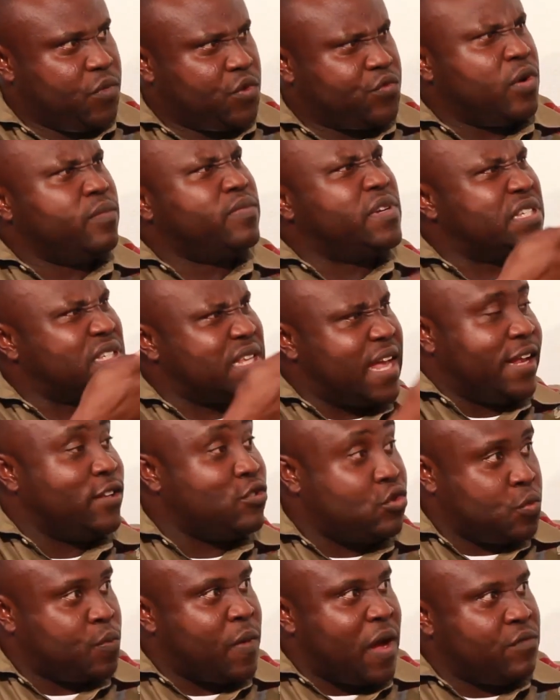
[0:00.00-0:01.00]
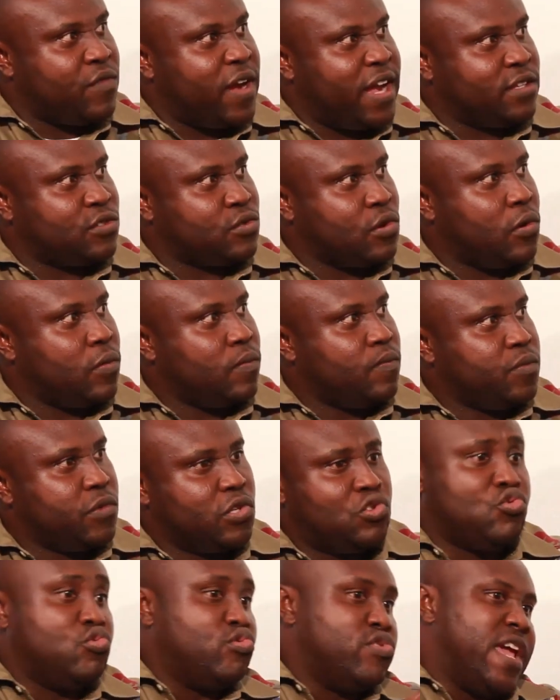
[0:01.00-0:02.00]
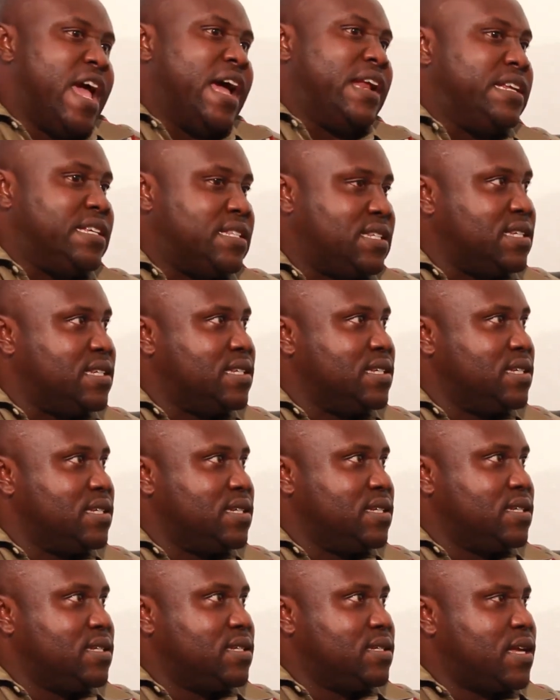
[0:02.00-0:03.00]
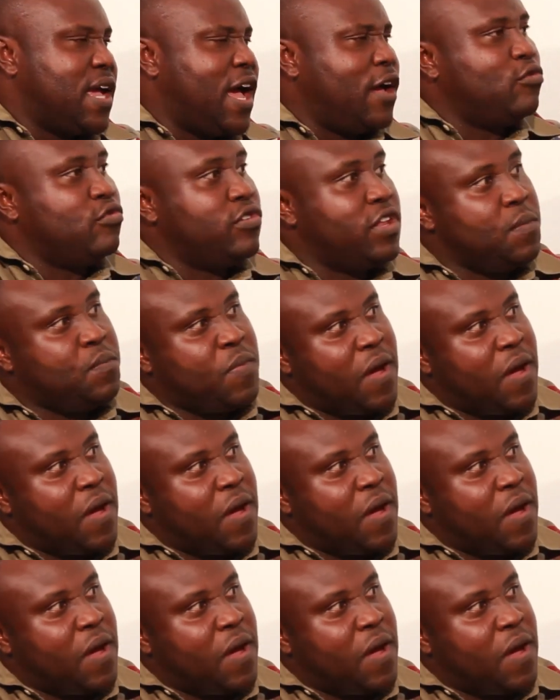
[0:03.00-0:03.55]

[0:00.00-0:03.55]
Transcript: from the site supervisor to reality? How do they